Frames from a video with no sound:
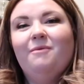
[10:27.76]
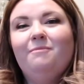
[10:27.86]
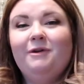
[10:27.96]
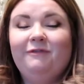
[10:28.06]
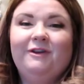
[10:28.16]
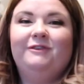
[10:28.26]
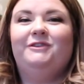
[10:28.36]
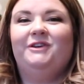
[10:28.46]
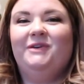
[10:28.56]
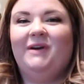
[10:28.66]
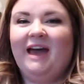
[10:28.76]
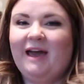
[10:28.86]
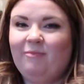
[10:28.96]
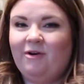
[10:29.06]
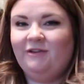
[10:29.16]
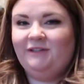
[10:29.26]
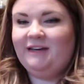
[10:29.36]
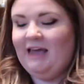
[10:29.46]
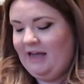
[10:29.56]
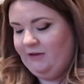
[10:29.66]
Moving on to hair products
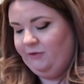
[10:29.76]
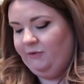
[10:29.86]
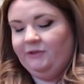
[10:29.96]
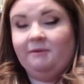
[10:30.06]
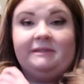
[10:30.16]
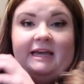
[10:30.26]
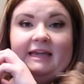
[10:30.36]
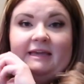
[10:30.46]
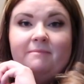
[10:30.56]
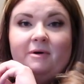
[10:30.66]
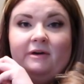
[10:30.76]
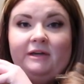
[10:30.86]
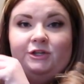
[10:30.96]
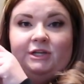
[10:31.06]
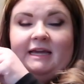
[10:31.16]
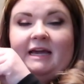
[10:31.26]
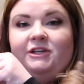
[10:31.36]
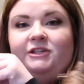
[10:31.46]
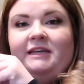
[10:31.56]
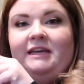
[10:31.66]
and hair tools, I'm taking my
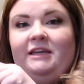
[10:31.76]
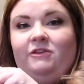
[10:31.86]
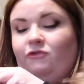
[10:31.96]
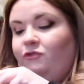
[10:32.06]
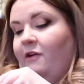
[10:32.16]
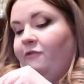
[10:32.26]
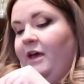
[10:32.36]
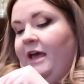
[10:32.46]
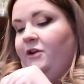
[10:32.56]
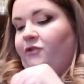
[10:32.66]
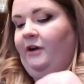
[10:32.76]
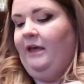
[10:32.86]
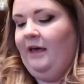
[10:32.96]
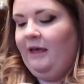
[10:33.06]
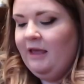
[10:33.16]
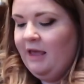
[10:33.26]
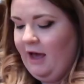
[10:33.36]
GHD travel hair dryer.